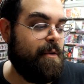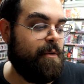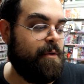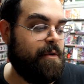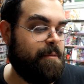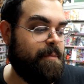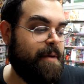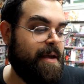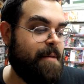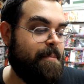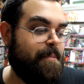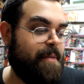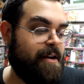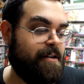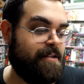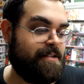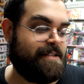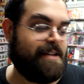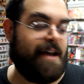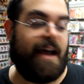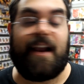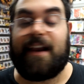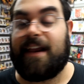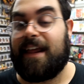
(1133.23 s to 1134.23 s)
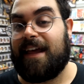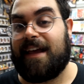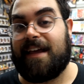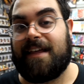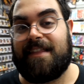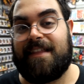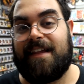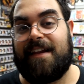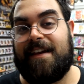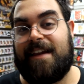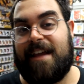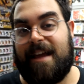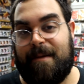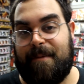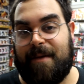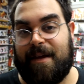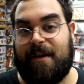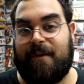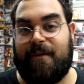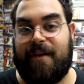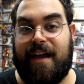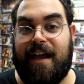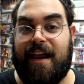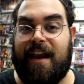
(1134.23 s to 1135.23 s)
would be a better sidekick than
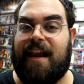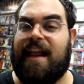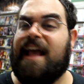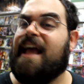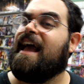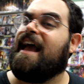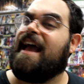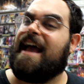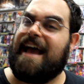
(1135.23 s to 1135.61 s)
Damian Wayne.